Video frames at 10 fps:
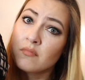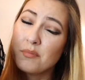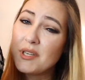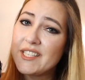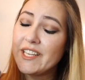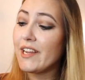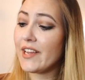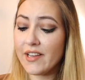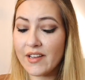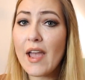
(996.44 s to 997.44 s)
But
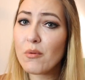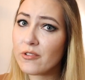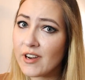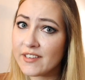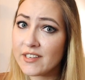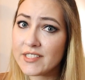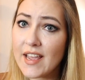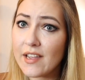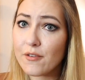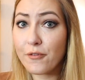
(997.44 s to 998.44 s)
I would rate it
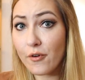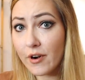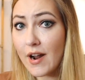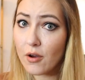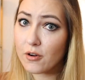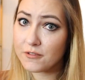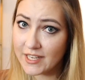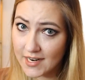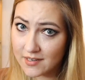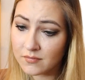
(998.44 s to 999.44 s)
a 4 out of 10,